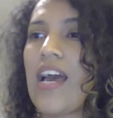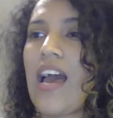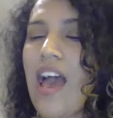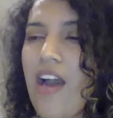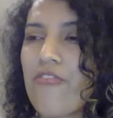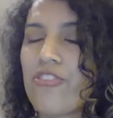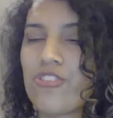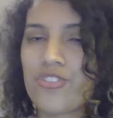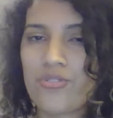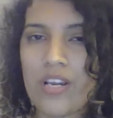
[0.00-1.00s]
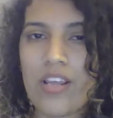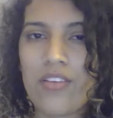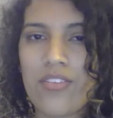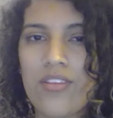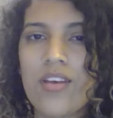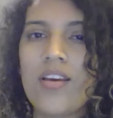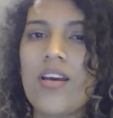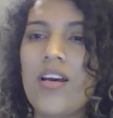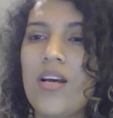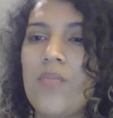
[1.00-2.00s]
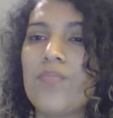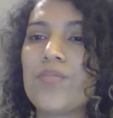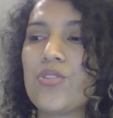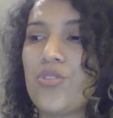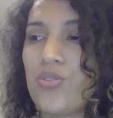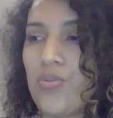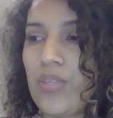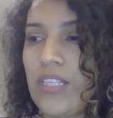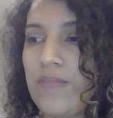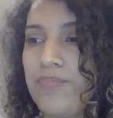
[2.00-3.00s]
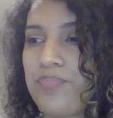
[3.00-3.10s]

have the strength um, to do it.